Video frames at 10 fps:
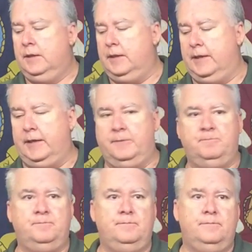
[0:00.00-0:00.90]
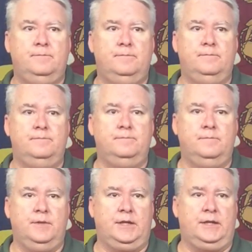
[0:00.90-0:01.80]

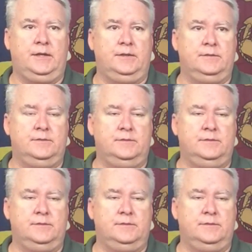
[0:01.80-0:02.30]
The